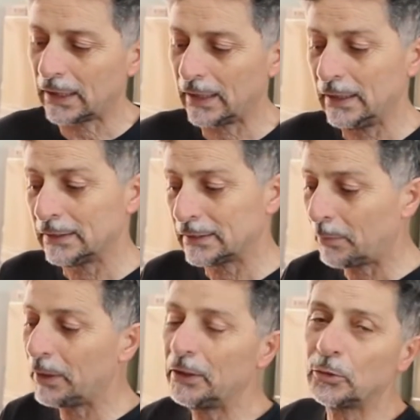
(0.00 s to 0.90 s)
In other
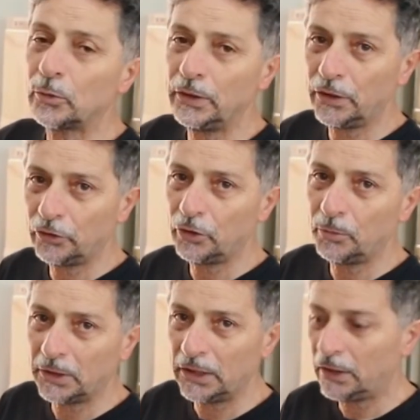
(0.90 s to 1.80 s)
words,
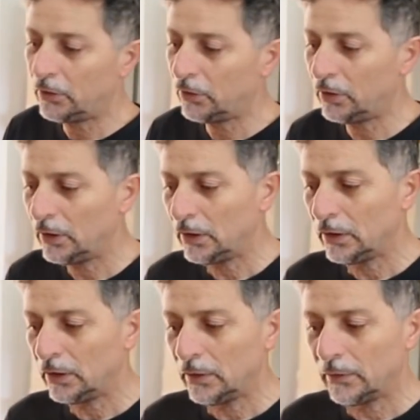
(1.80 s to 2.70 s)
you are working with
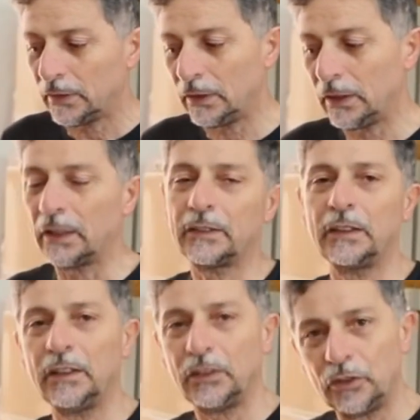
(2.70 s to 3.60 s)
immanent energy.
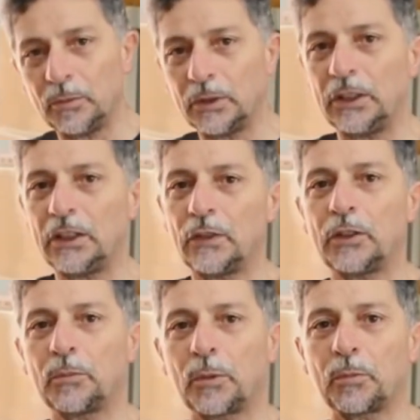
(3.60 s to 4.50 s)
It
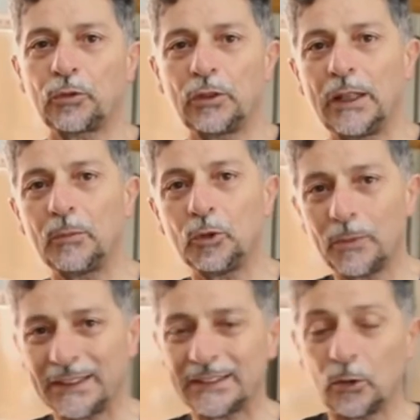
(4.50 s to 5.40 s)
provides you much better
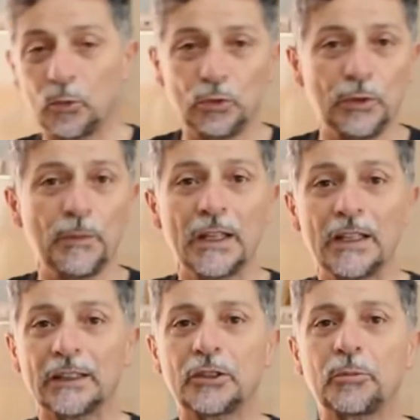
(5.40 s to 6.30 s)
health and
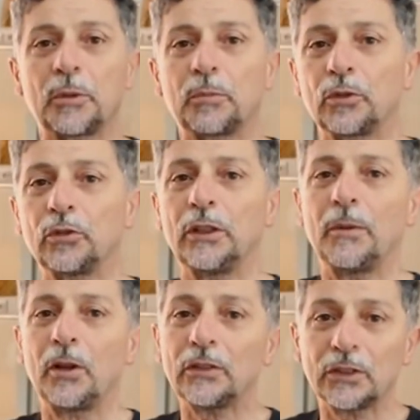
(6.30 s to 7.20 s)
increases energy
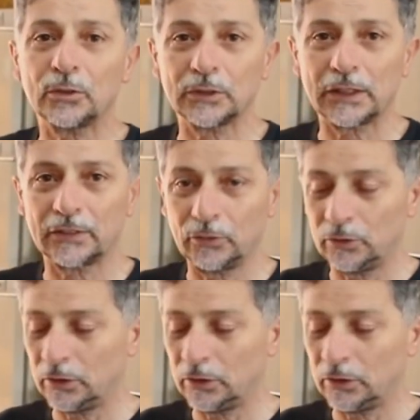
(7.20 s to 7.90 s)
circulation.